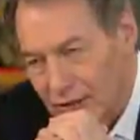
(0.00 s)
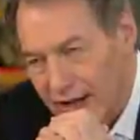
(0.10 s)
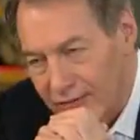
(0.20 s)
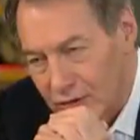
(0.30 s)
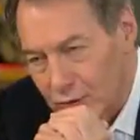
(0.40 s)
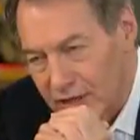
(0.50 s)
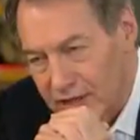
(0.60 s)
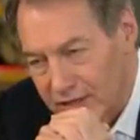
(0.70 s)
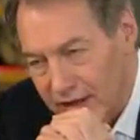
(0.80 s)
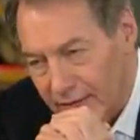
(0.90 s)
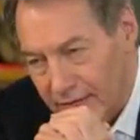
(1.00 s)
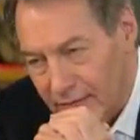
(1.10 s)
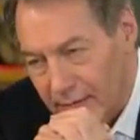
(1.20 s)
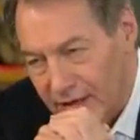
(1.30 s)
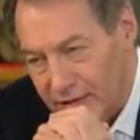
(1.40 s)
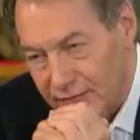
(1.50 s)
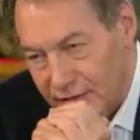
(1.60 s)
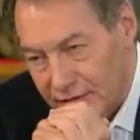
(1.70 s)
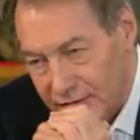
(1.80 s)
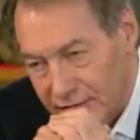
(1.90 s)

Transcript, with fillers: life squeezes out the best of us.